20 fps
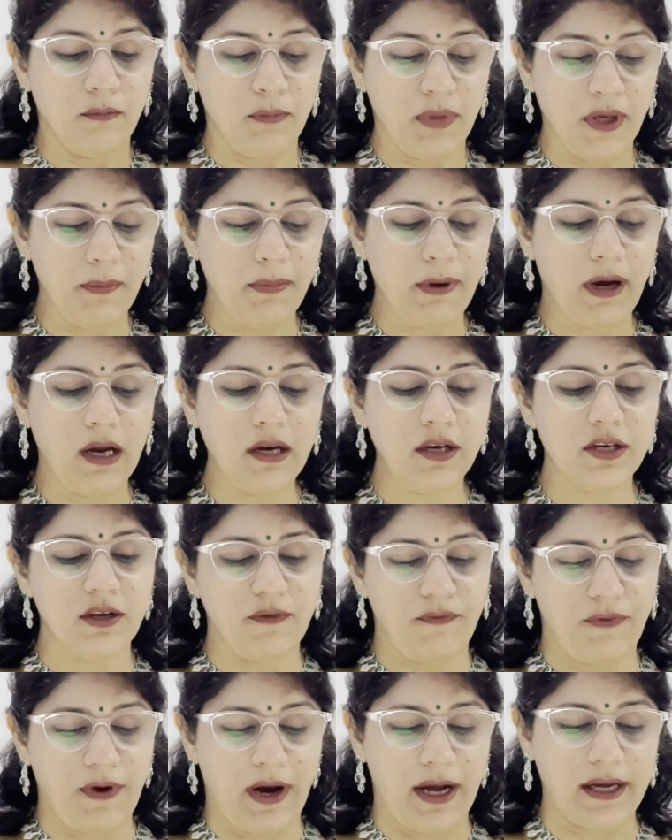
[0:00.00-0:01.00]
B part
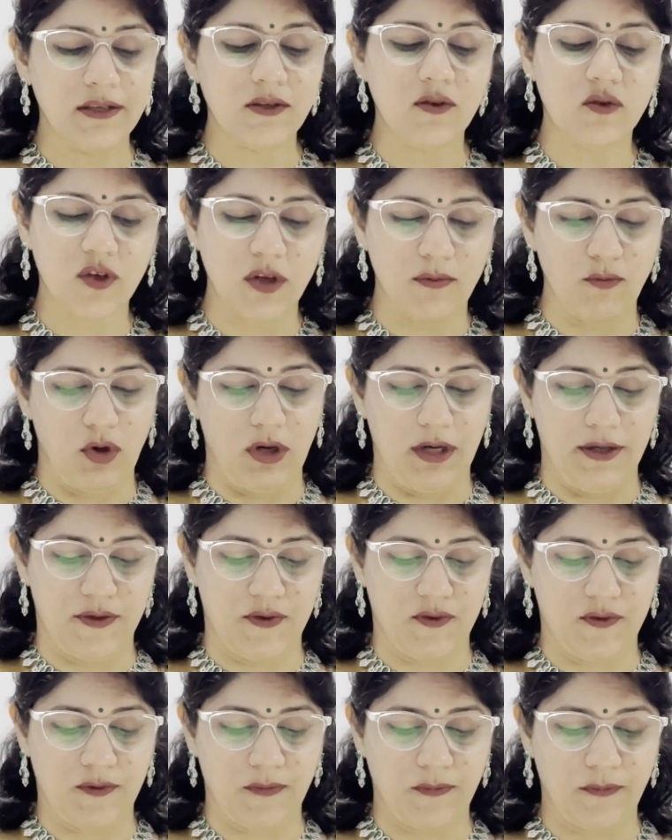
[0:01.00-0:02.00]
defines
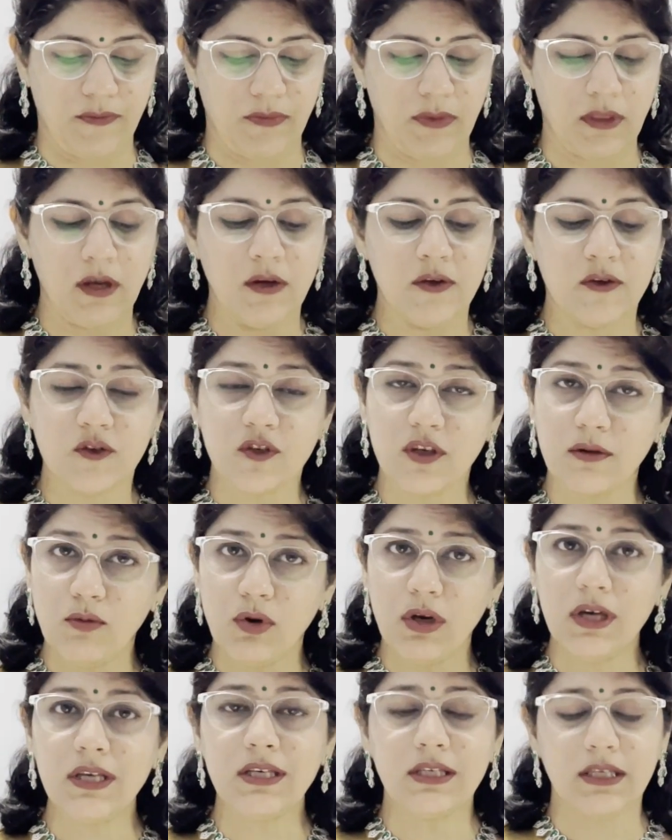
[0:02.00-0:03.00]
stimulus.
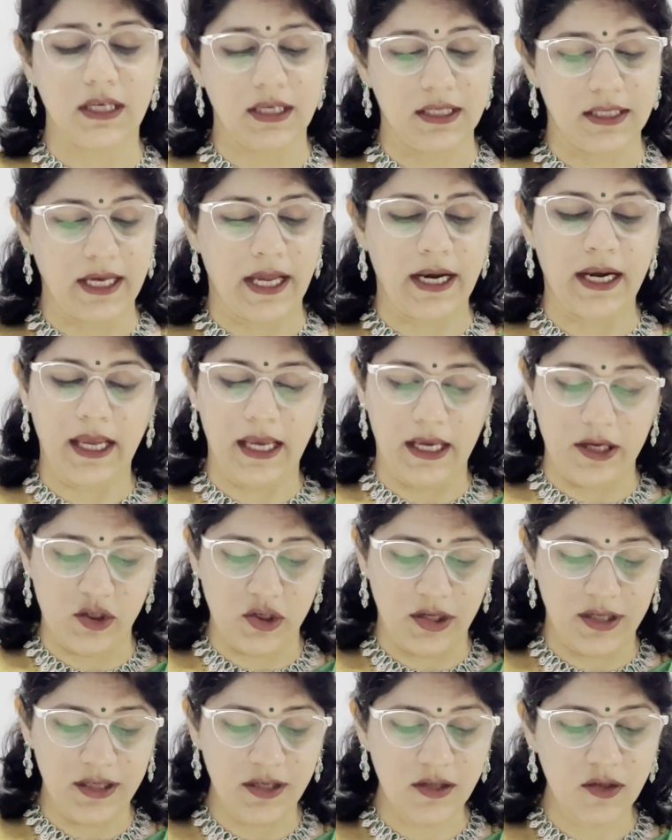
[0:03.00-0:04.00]
Stimulus is an
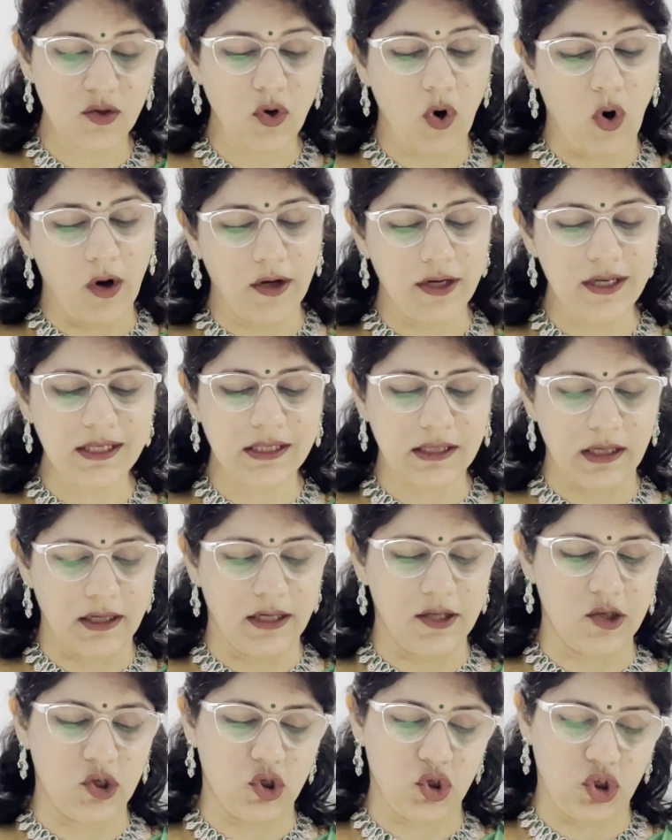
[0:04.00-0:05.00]
agent or a
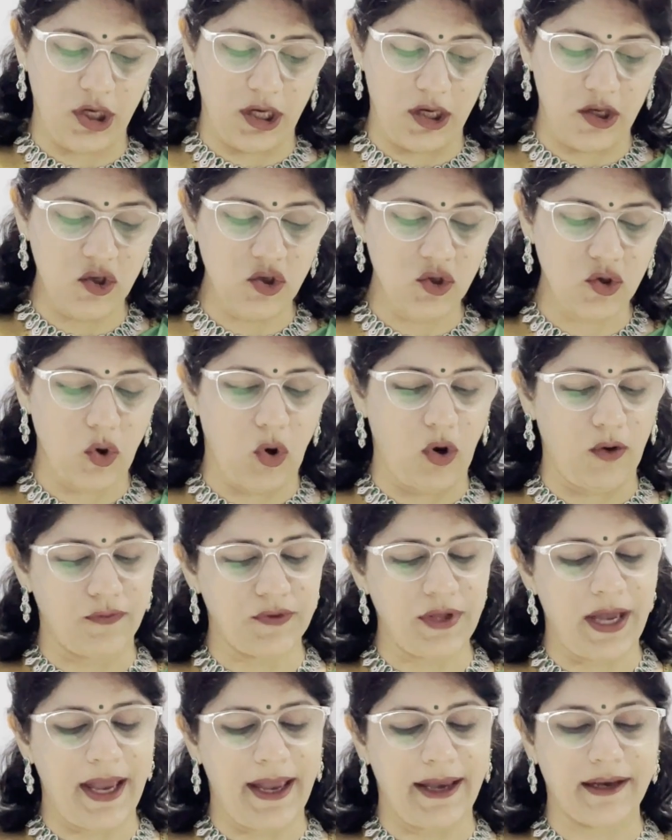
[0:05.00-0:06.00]
sudden change
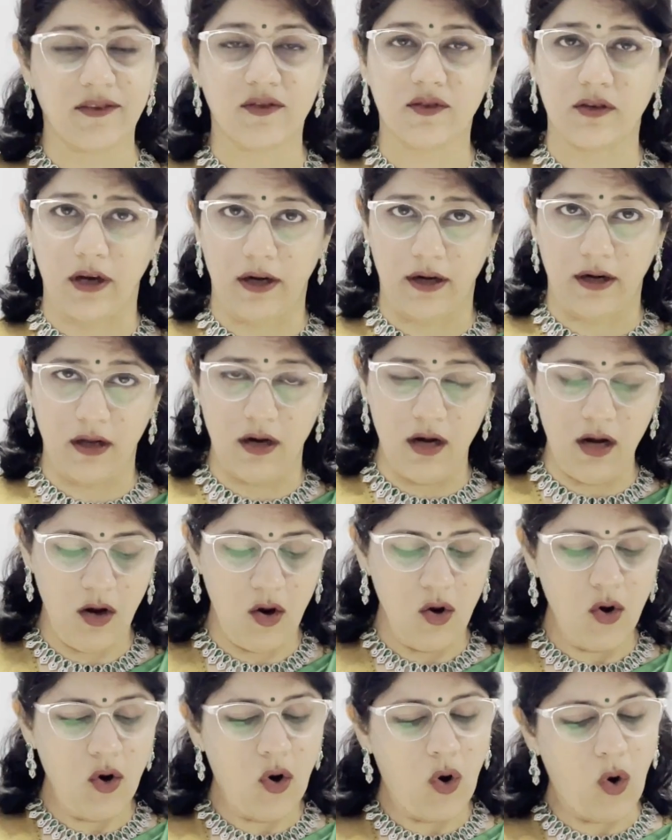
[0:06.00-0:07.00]
of the
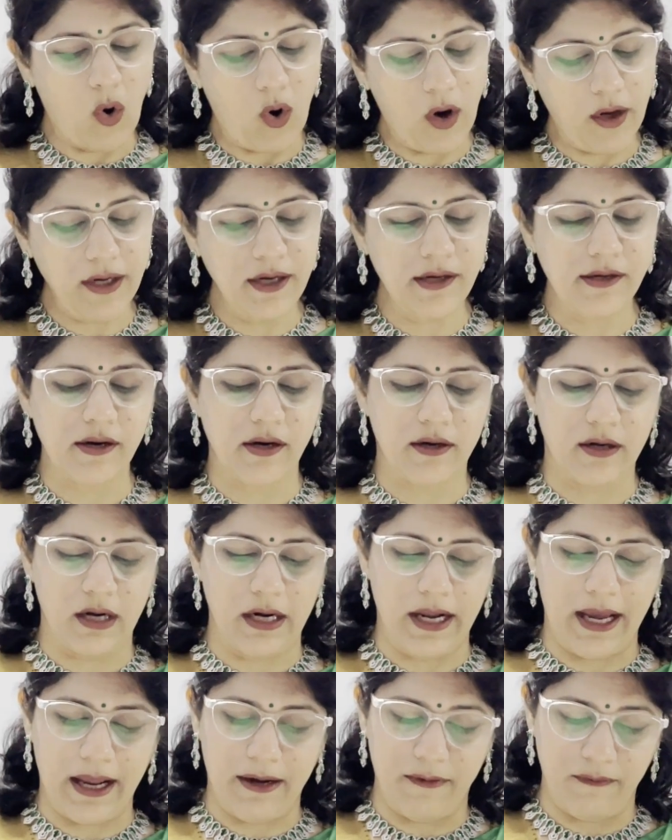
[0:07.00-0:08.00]
external or
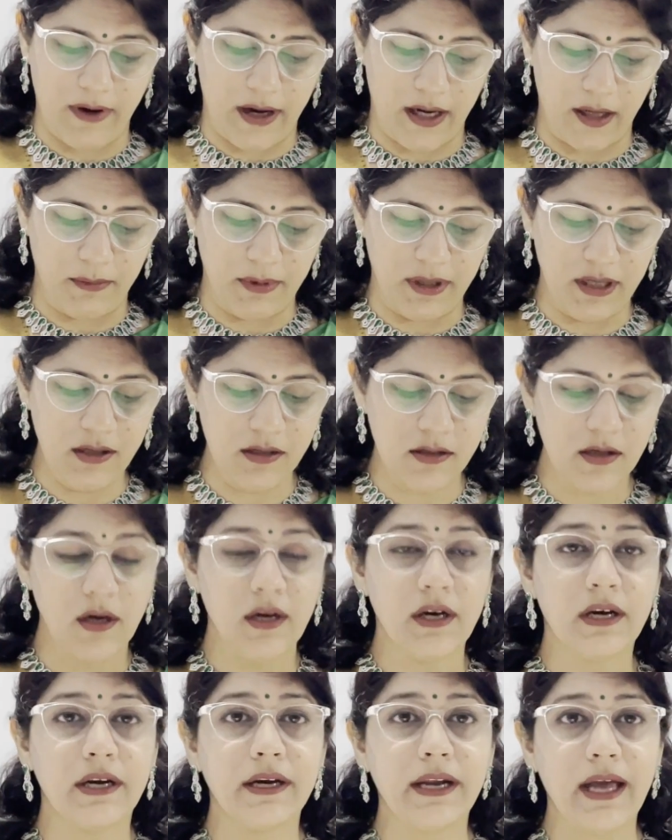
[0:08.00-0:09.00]
internal environment
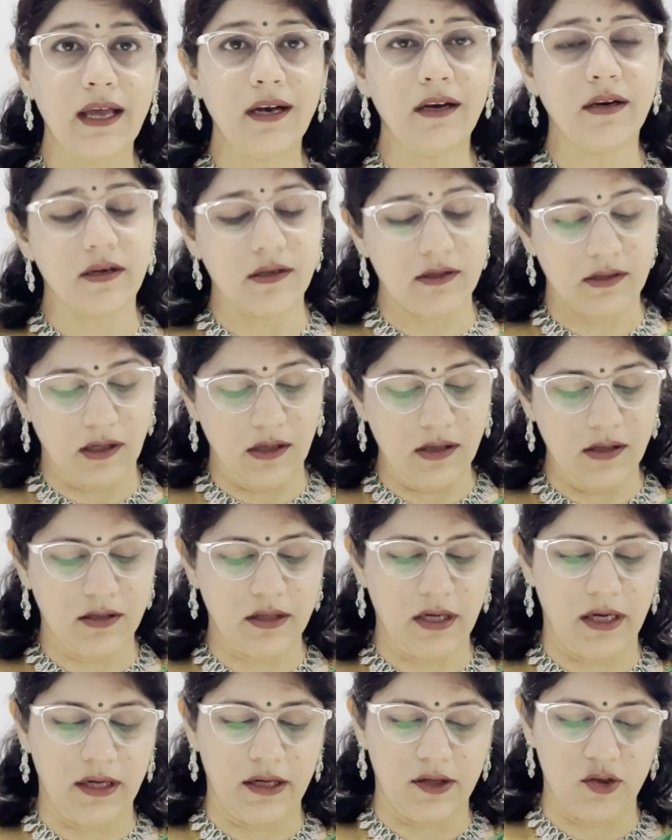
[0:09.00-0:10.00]
that
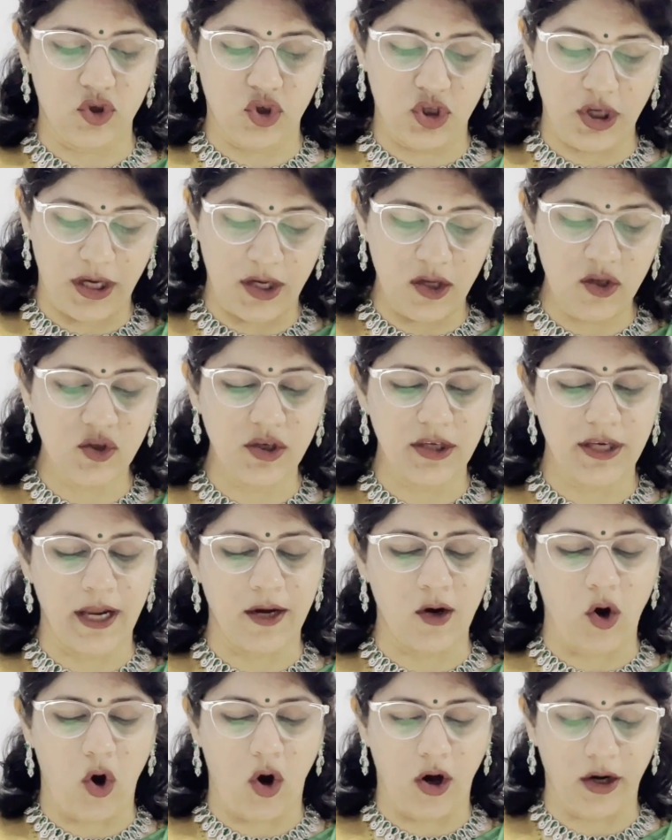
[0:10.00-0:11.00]
results in a change in
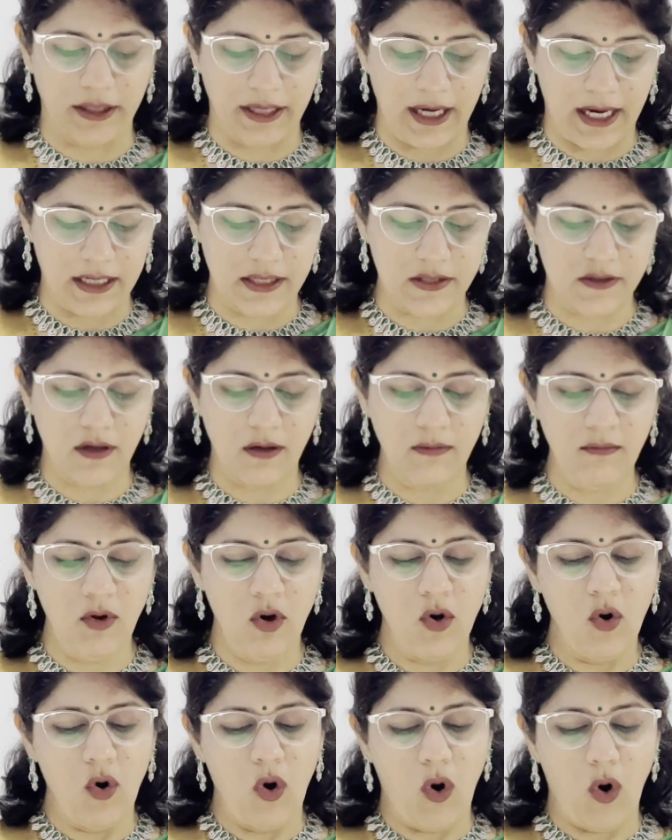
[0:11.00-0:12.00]
an organism
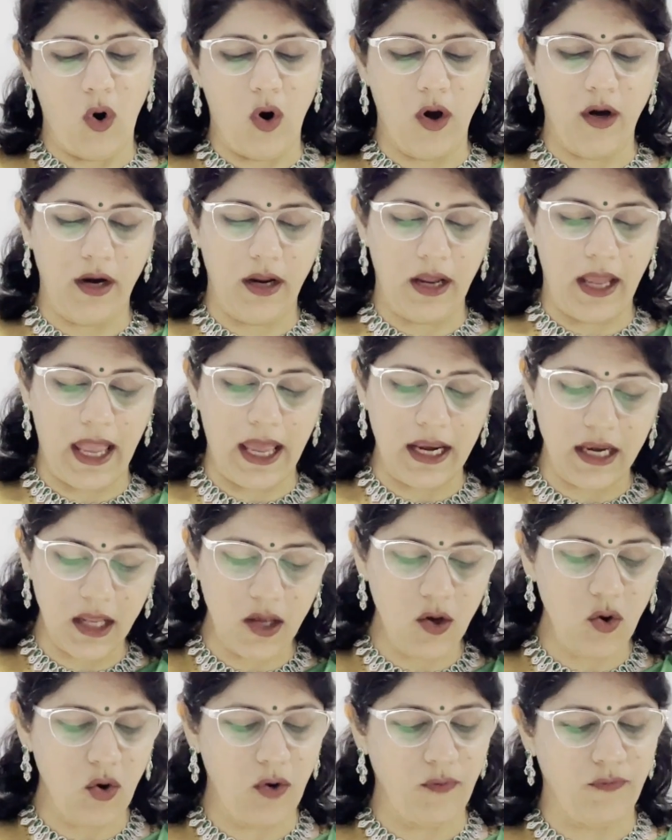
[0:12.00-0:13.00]
or
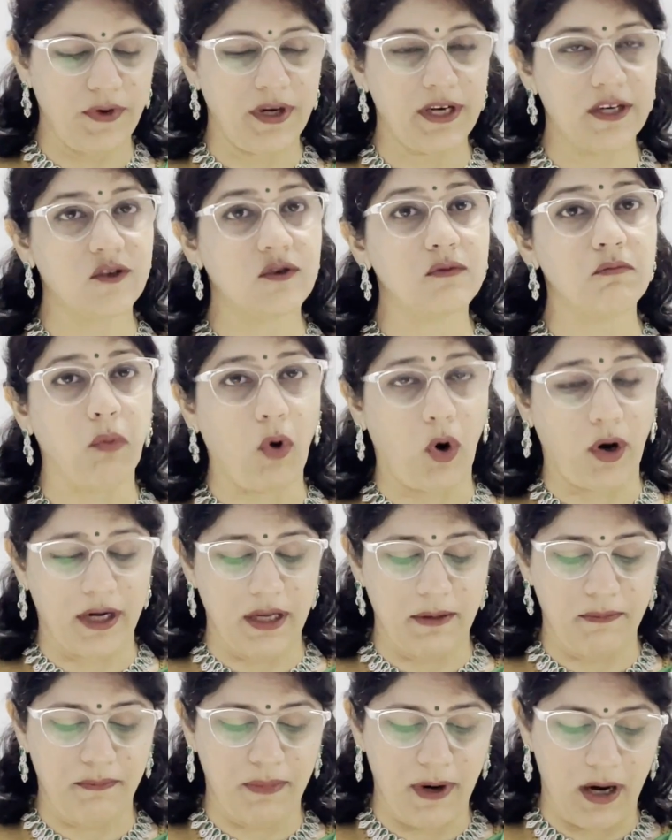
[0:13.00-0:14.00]
any of its
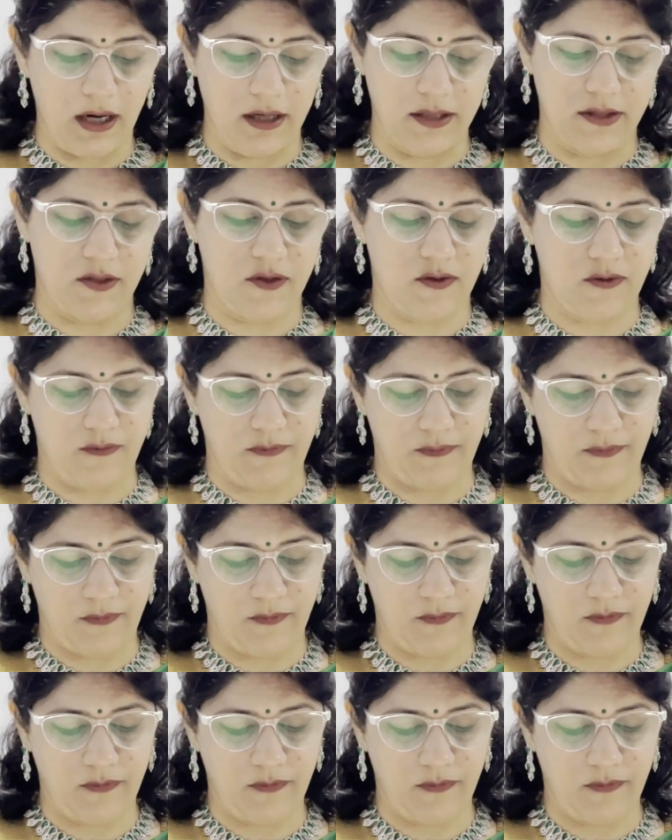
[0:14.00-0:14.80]
body parts.